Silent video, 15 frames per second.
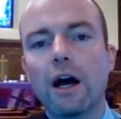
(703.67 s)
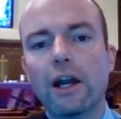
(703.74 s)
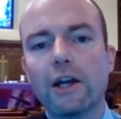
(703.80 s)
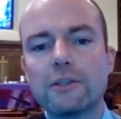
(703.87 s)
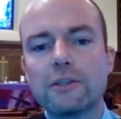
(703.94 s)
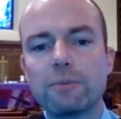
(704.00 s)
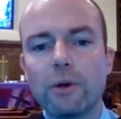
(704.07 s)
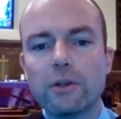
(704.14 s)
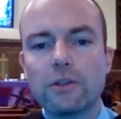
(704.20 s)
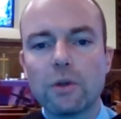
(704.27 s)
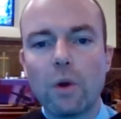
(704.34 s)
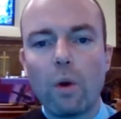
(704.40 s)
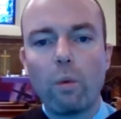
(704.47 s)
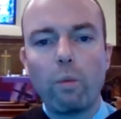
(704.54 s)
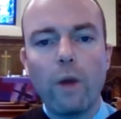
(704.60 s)
And I spoke
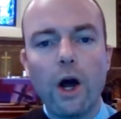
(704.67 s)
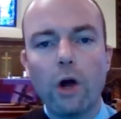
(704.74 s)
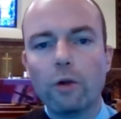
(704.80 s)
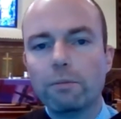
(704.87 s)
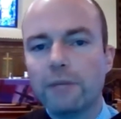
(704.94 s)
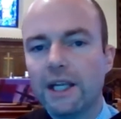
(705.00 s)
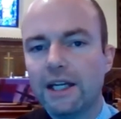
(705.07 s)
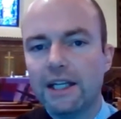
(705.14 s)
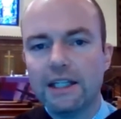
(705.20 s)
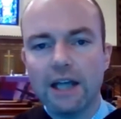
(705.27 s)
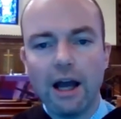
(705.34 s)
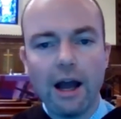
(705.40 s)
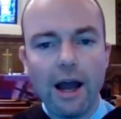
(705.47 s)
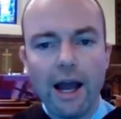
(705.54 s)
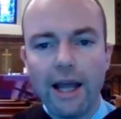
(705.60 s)
to a well-meaning,
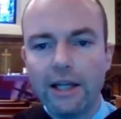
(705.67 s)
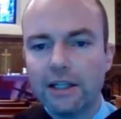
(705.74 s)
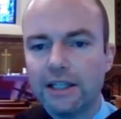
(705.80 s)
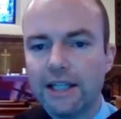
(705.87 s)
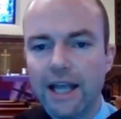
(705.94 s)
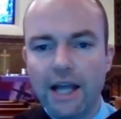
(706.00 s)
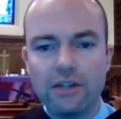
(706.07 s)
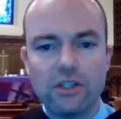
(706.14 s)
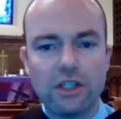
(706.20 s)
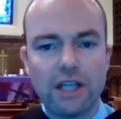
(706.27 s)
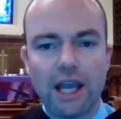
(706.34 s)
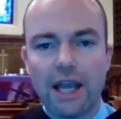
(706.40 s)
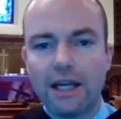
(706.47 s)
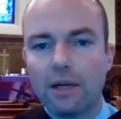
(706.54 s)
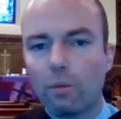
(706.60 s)
highly
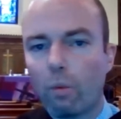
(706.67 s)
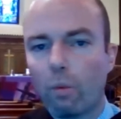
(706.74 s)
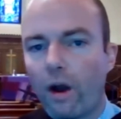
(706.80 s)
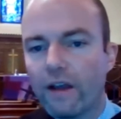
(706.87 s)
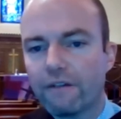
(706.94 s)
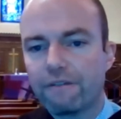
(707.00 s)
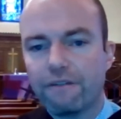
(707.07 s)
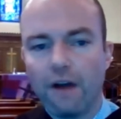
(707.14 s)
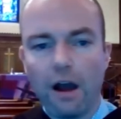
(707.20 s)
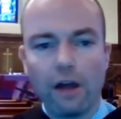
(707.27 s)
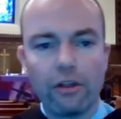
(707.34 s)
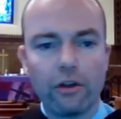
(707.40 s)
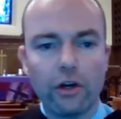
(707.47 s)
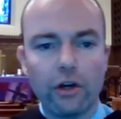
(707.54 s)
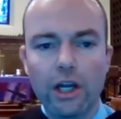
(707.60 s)
educated white
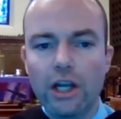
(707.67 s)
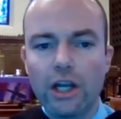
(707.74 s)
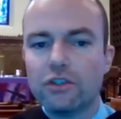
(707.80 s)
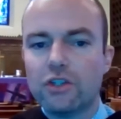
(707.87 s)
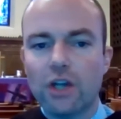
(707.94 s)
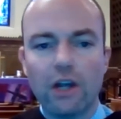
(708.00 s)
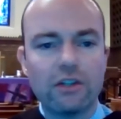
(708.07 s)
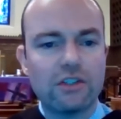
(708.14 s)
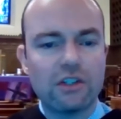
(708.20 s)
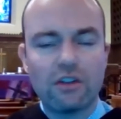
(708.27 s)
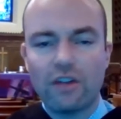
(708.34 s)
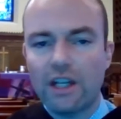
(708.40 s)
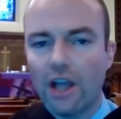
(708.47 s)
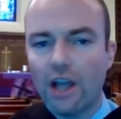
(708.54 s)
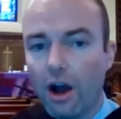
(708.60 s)
father
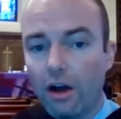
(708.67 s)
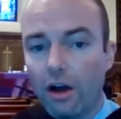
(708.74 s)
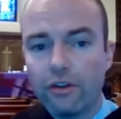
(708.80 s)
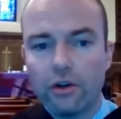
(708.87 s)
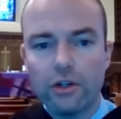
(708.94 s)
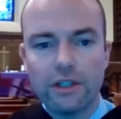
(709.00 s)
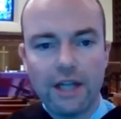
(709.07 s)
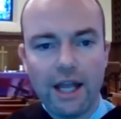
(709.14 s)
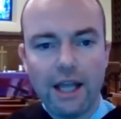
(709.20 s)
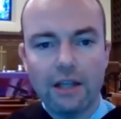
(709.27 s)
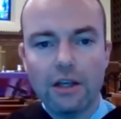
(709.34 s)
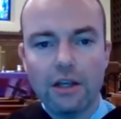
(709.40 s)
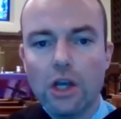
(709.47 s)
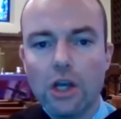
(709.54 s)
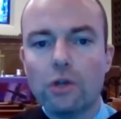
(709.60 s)
just the other
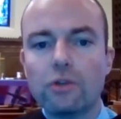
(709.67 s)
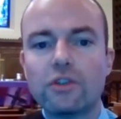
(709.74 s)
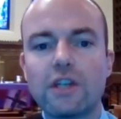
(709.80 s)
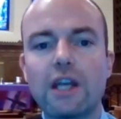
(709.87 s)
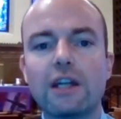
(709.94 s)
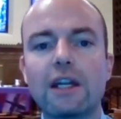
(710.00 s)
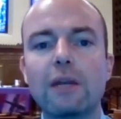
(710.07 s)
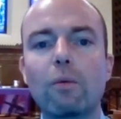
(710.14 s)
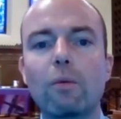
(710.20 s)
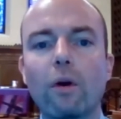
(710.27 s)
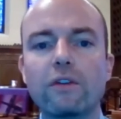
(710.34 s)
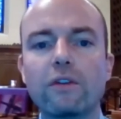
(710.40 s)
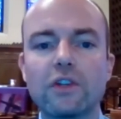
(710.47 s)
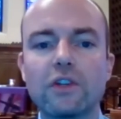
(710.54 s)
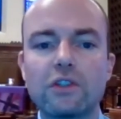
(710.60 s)
day who said he
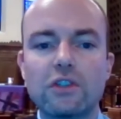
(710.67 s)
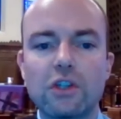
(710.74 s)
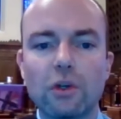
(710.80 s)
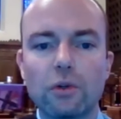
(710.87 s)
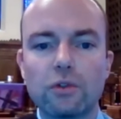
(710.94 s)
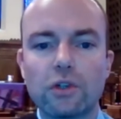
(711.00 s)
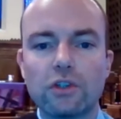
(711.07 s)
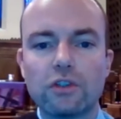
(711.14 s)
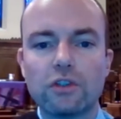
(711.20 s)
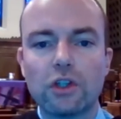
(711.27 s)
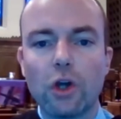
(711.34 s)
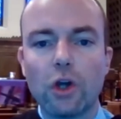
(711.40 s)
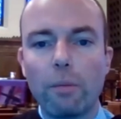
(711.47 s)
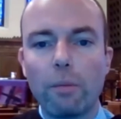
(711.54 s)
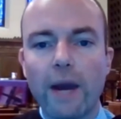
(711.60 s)
wanted children to
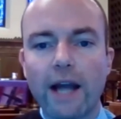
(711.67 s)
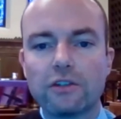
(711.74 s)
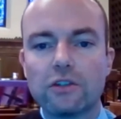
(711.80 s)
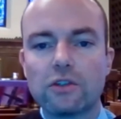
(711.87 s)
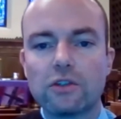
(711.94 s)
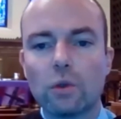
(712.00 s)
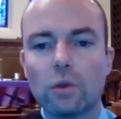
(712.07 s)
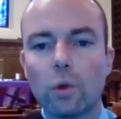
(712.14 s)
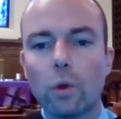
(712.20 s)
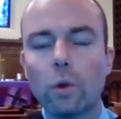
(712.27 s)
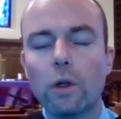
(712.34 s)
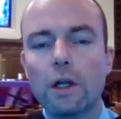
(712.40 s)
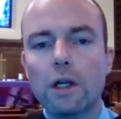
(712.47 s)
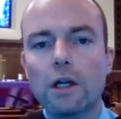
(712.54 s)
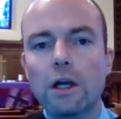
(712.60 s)
go back to
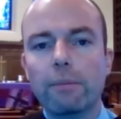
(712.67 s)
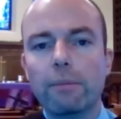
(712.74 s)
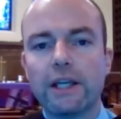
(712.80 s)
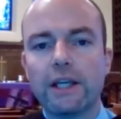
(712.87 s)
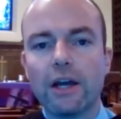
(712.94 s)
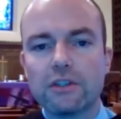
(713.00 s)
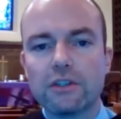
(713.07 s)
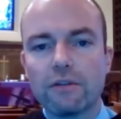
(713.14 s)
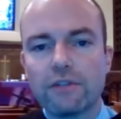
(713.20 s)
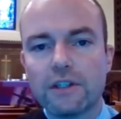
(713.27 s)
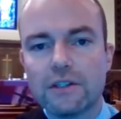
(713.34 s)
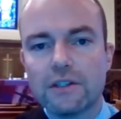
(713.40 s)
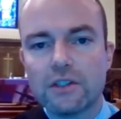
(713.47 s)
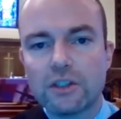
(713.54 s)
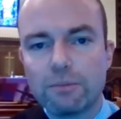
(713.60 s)
school because of the
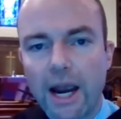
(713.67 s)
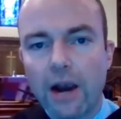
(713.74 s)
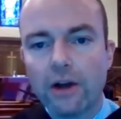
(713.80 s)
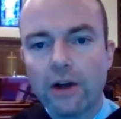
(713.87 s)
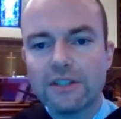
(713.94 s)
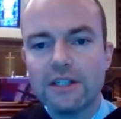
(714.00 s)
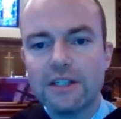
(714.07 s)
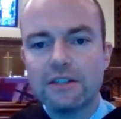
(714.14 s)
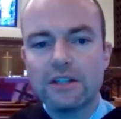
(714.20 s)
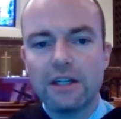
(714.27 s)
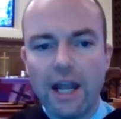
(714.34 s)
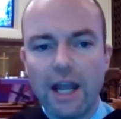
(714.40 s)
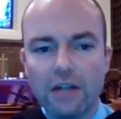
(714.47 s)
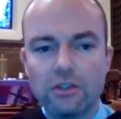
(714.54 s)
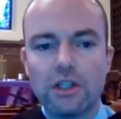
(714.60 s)
disparities
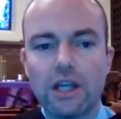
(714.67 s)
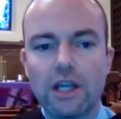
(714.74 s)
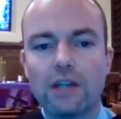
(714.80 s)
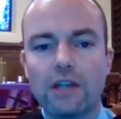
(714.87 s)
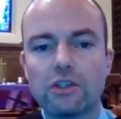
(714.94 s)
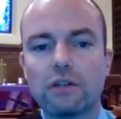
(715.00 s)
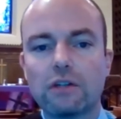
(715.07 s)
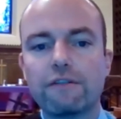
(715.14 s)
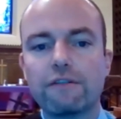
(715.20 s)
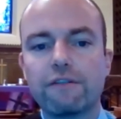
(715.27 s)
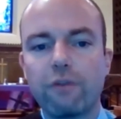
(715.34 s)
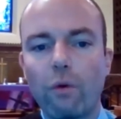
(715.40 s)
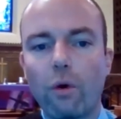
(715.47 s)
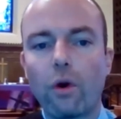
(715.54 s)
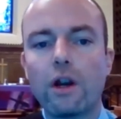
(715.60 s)
in education
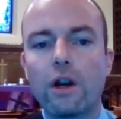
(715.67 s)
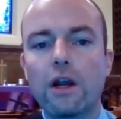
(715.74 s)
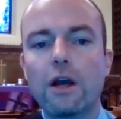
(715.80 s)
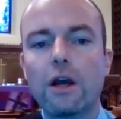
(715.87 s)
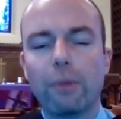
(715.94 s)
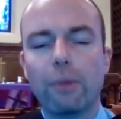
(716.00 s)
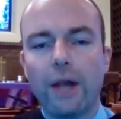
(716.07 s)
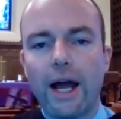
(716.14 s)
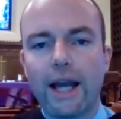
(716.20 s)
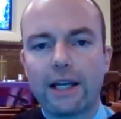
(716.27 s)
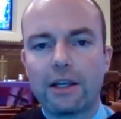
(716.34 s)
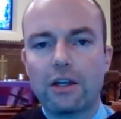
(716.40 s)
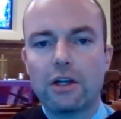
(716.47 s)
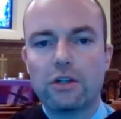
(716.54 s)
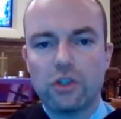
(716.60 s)
for
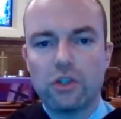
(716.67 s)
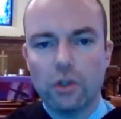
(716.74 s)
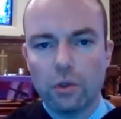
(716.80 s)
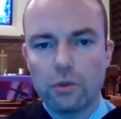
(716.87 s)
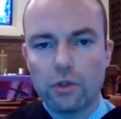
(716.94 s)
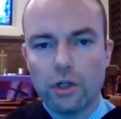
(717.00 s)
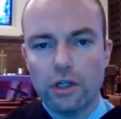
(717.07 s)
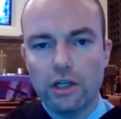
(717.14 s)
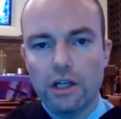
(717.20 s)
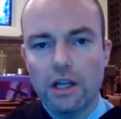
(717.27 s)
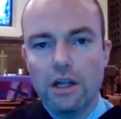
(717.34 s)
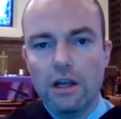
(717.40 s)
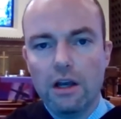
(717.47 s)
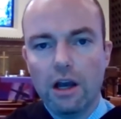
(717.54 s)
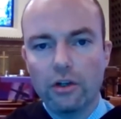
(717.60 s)
Black children
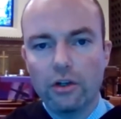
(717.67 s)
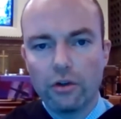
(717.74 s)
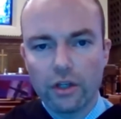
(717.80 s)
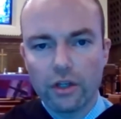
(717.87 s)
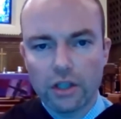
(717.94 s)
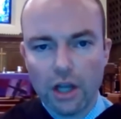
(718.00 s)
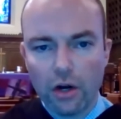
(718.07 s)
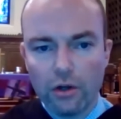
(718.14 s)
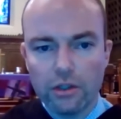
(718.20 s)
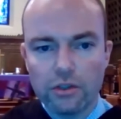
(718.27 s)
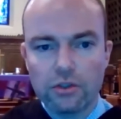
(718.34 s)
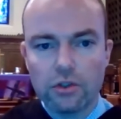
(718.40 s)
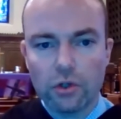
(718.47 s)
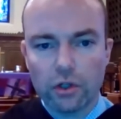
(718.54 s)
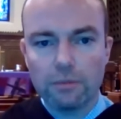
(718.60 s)
under the current
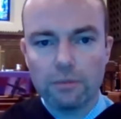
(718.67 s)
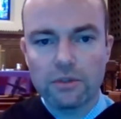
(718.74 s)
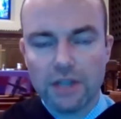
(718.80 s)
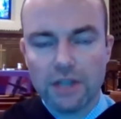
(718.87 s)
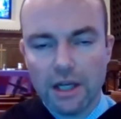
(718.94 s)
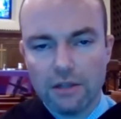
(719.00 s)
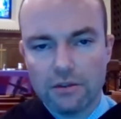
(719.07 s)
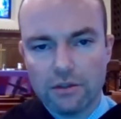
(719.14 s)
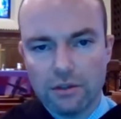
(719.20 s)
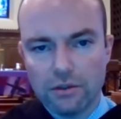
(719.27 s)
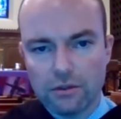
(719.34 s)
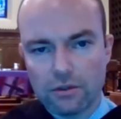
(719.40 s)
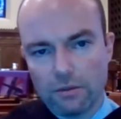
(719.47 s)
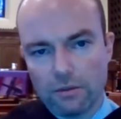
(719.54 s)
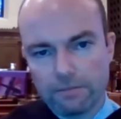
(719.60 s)

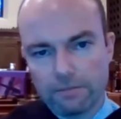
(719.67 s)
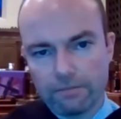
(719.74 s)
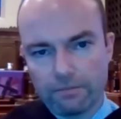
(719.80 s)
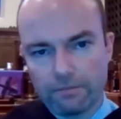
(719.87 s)
circumstances.